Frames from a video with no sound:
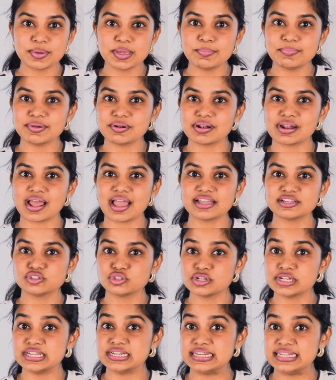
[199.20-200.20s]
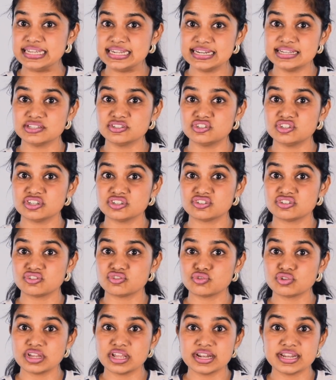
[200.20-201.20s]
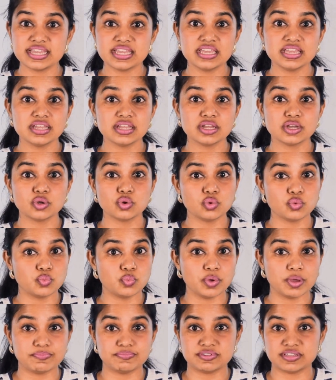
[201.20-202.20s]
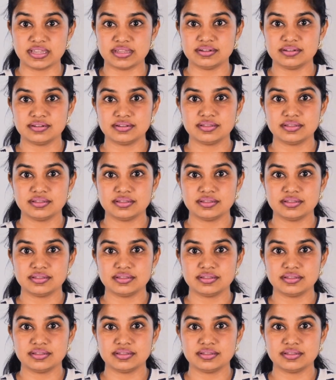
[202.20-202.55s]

people actually need is just a really good website.